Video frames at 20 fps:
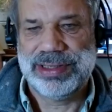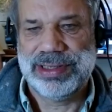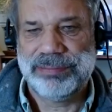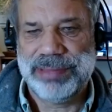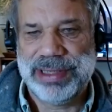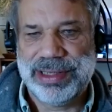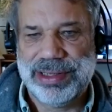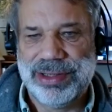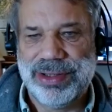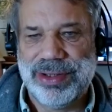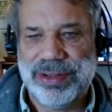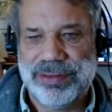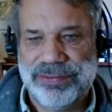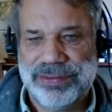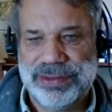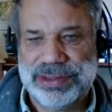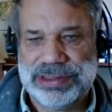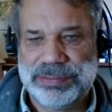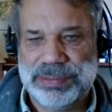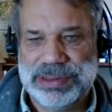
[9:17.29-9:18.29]
Pentagon
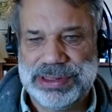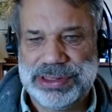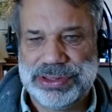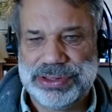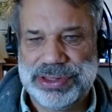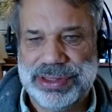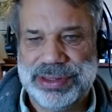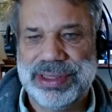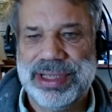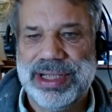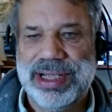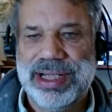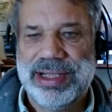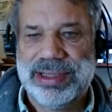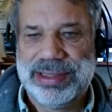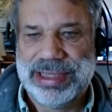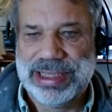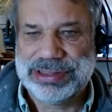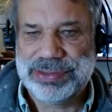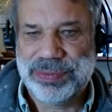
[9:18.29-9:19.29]
for his position.
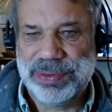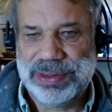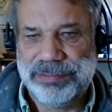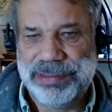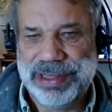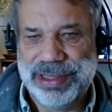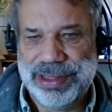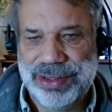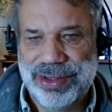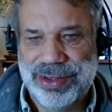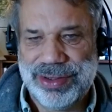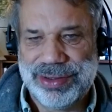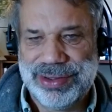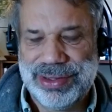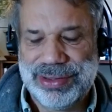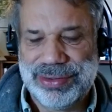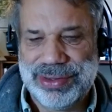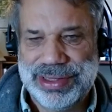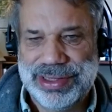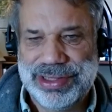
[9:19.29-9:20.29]
That's what the Pentagon
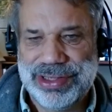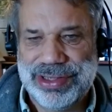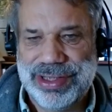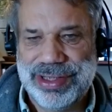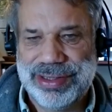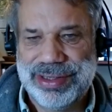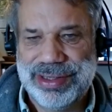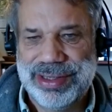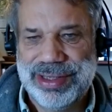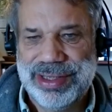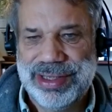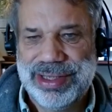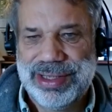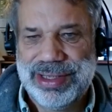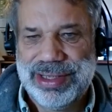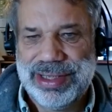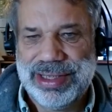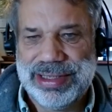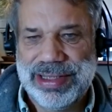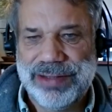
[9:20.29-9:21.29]
clearly thought,
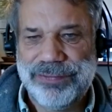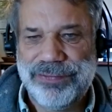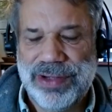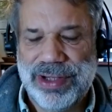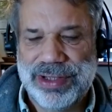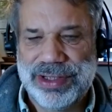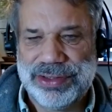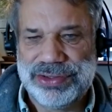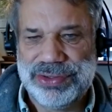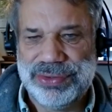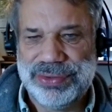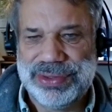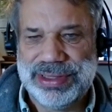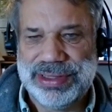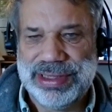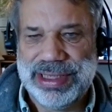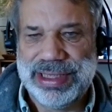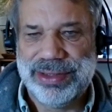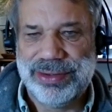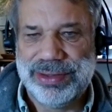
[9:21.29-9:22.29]
and they fought it tooth
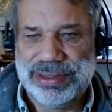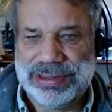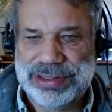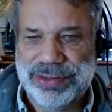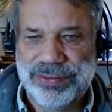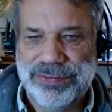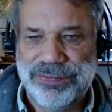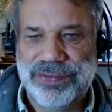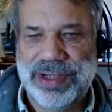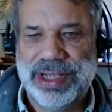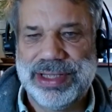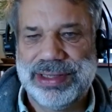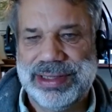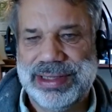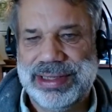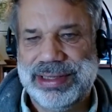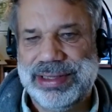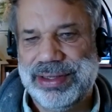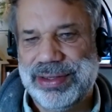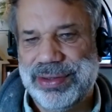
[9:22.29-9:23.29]
and nail until
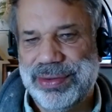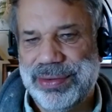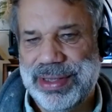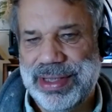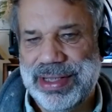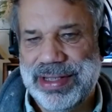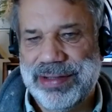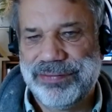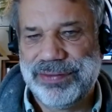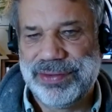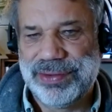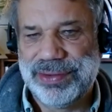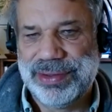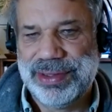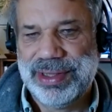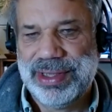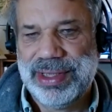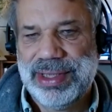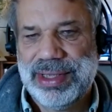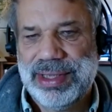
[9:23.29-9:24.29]
finally,
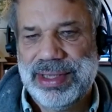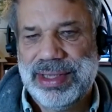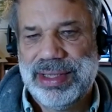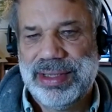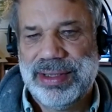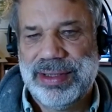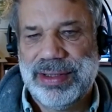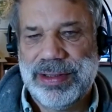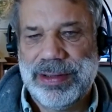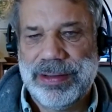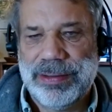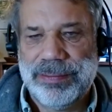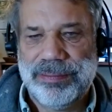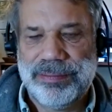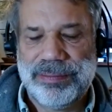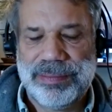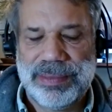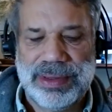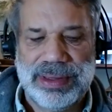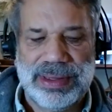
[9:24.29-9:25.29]
after
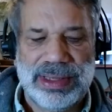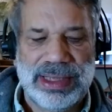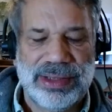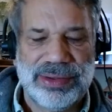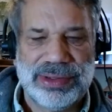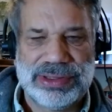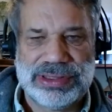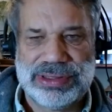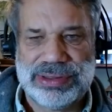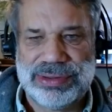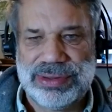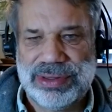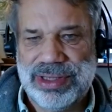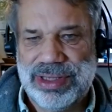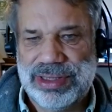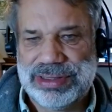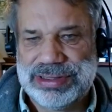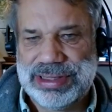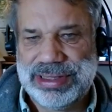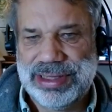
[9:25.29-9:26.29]
Harris
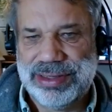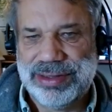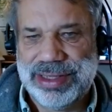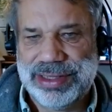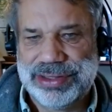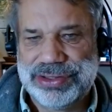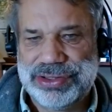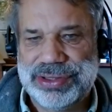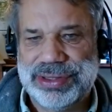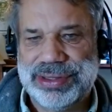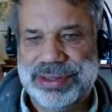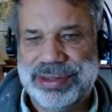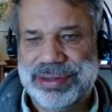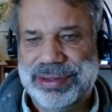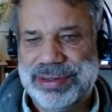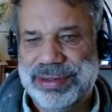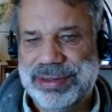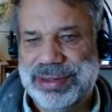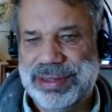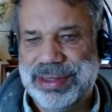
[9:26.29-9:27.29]
lost the election,
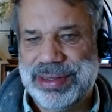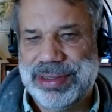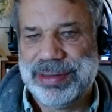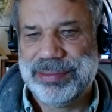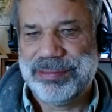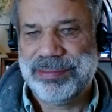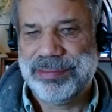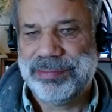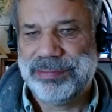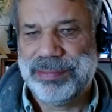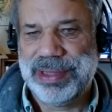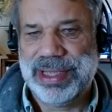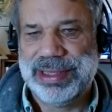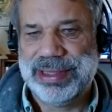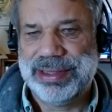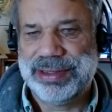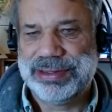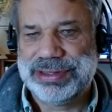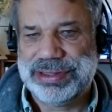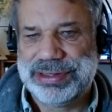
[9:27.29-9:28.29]

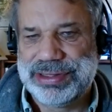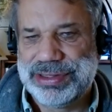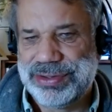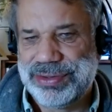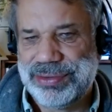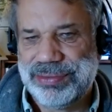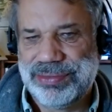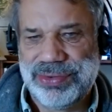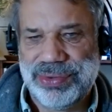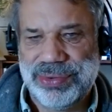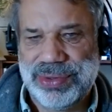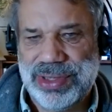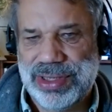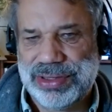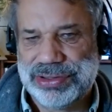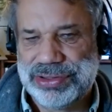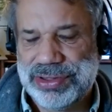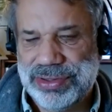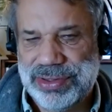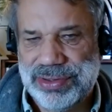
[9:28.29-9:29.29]
Biden just threw
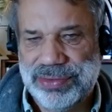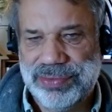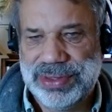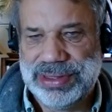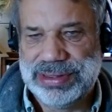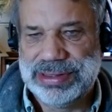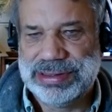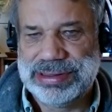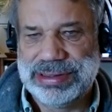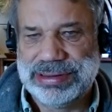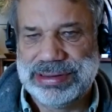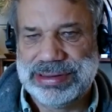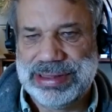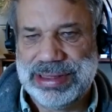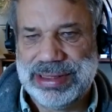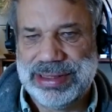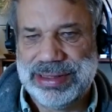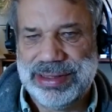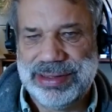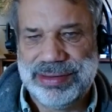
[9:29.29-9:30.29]
caution to the winds and
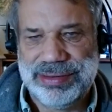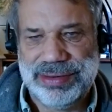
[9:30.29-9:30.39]
said,